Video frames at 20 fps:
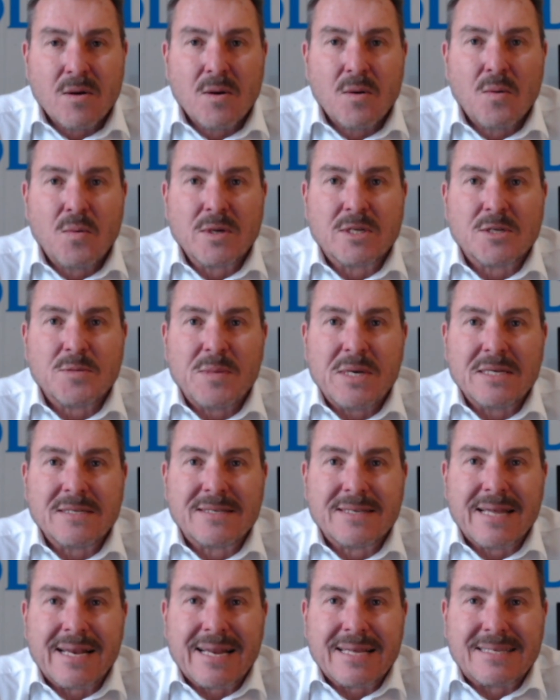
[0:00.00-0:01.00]
Which
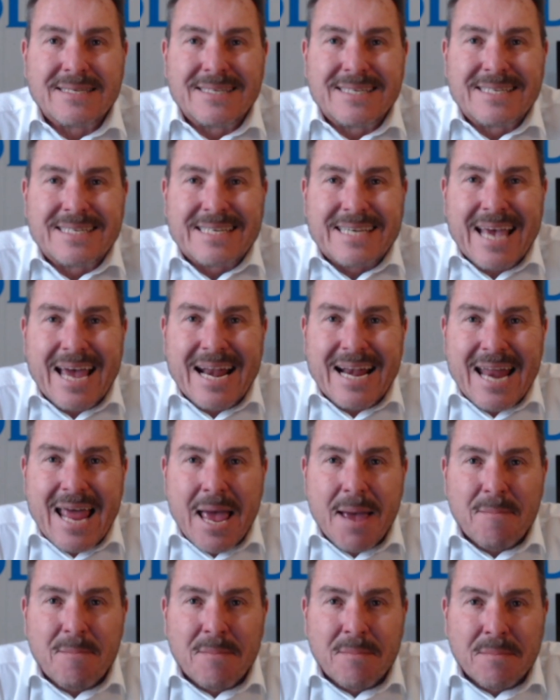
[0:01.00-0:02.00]
means that it's
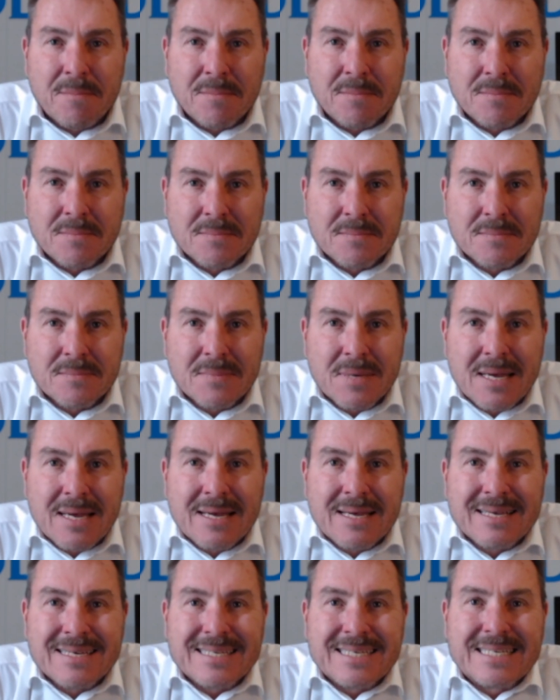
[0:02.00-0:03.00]
skelem.
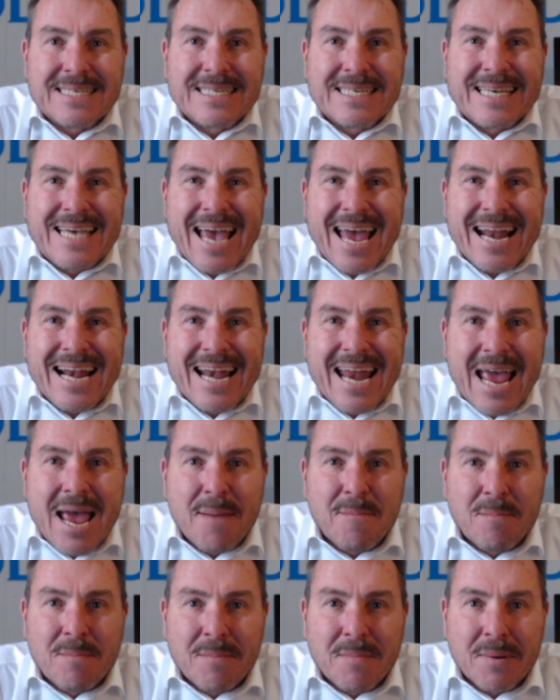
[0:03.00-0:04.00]

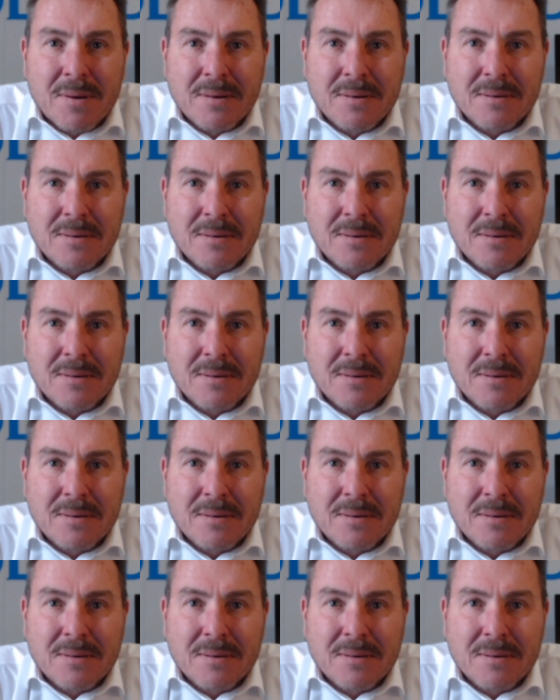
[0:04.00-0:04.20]
Skelem.